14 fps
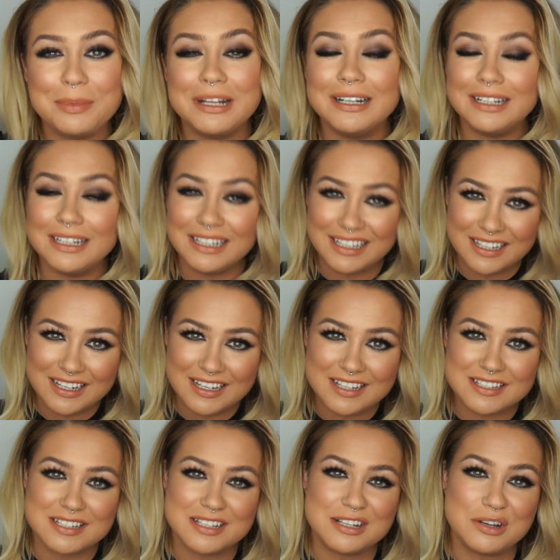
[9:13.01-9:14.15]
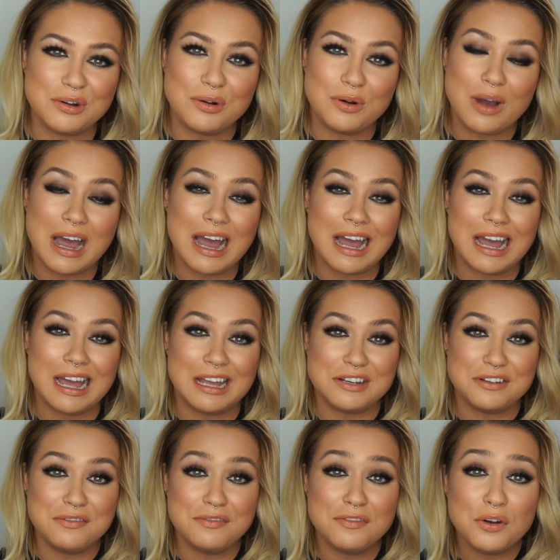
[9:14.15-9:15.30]
Please go and
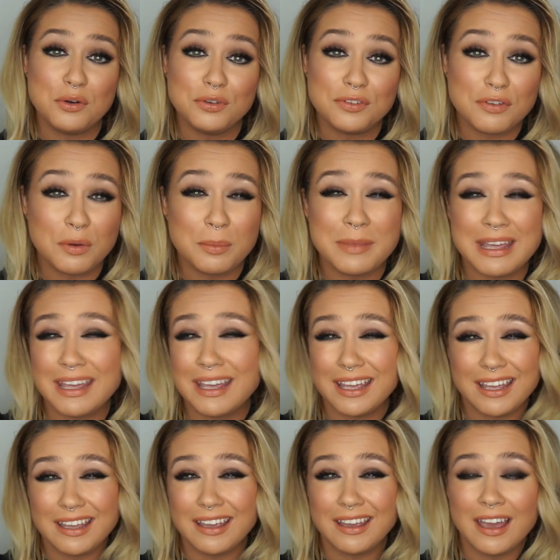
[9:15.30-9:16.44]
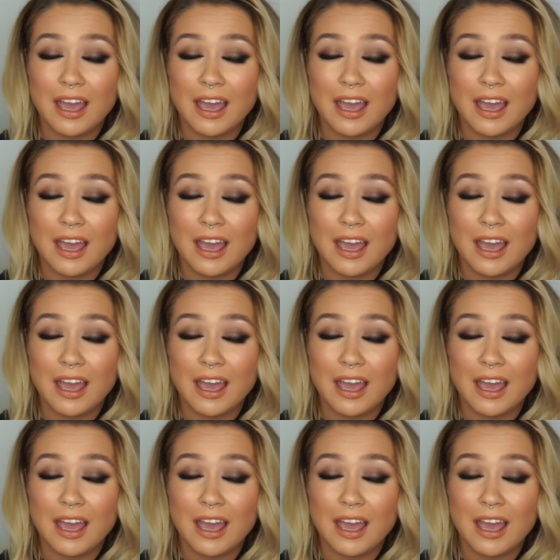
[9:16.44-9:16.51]
vote for me.